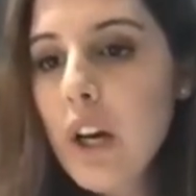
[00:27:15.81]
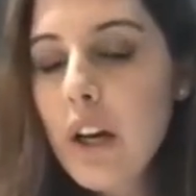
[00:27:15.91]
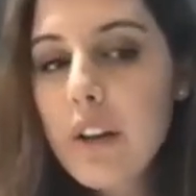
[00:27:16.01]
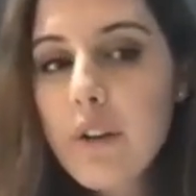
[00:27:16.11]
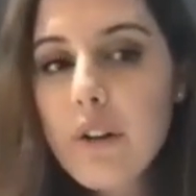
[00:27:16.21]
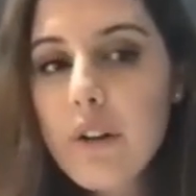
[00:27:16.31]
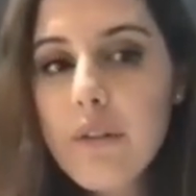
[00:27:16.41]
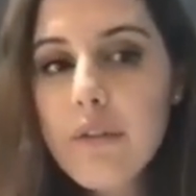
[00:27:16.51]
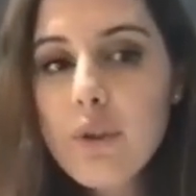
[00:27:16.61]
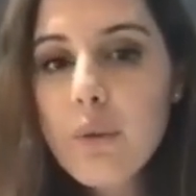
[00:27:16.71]
your
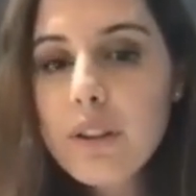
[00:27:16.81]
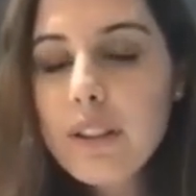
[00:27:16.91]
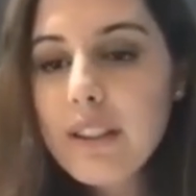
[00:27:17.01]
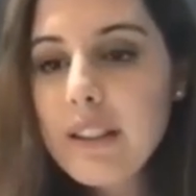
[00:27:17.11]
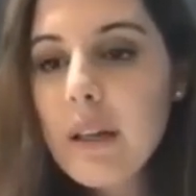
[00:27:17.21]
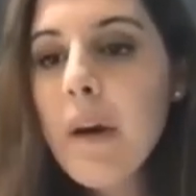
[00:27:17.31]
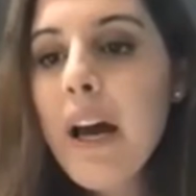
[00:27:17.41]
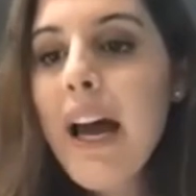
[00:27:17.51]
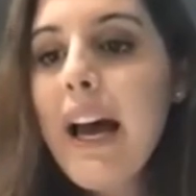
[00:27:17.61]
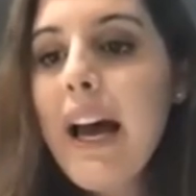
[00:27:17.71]
visual system,
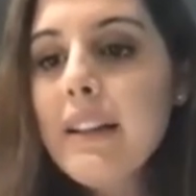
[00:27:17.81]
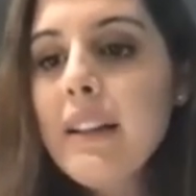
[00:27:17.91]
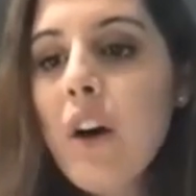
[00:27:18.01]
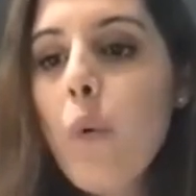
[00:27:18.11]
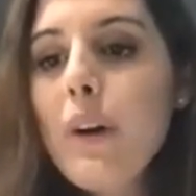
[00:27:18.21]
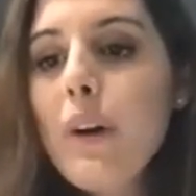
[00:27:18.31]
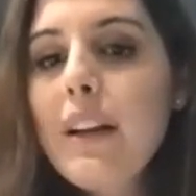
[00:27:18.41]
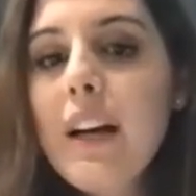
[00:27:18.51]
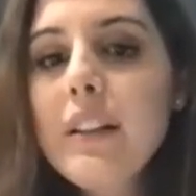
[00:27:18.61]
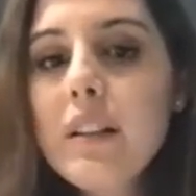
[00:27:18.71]
and what
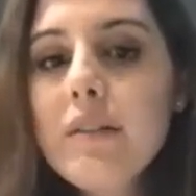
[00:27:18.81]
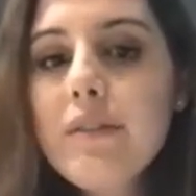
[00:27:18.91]
kind of